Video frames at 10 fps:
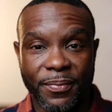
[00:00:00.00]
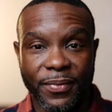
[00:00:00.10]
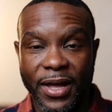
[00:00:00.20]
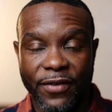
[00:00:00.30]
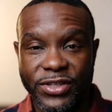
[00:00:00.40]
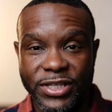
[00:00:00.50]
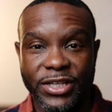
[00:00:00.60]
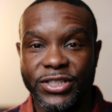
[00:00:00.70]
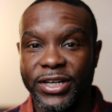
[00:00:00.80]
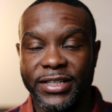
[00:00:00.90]

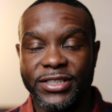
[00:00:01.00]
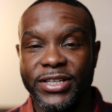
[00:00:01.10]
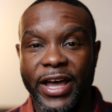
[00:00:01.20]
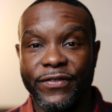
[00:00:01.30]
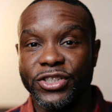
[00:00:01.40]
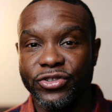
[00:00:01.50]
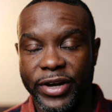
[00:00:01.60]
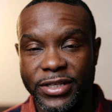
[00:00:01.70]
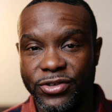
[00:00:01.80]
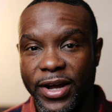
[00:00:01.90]
conversation and just have it
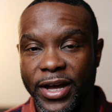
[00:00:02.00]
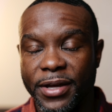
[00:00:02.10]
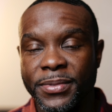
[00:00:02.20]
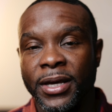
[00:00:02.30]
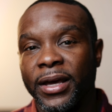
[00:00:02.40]
transcribed